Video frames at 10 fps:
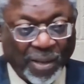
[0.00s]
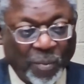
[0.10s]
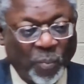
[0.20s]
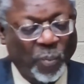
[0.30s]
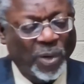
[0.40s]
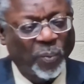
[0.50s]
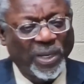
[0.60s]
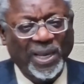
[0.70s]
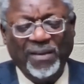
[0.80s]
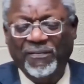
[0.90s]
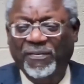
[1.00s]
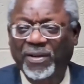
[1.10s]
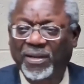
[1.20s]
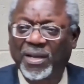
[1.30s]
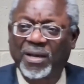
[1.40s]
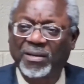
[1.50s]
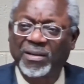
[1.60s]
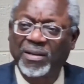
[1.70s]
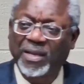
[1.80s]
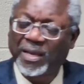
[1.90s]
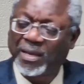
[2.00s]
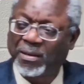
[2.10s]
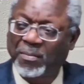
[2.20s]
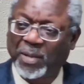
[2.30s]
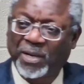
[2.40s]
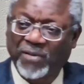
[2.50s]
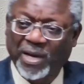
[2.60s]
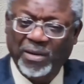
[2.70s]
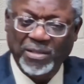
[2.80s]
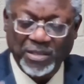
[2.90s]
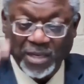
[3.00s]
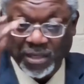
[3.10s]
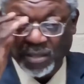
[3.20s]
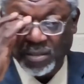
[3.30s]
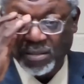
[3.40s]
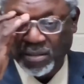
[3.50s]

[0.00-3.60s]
What we have done in many of our studies